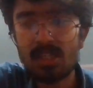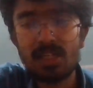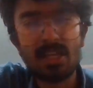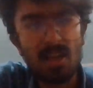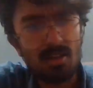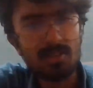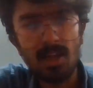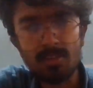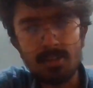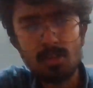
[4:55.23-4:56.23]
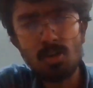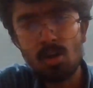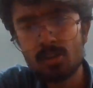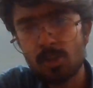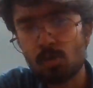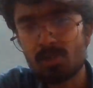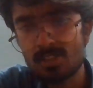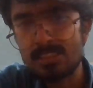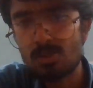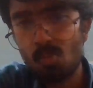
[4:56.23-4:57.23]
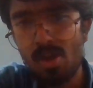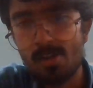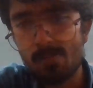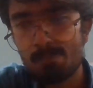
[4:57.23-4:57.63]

that I had undergone during this week.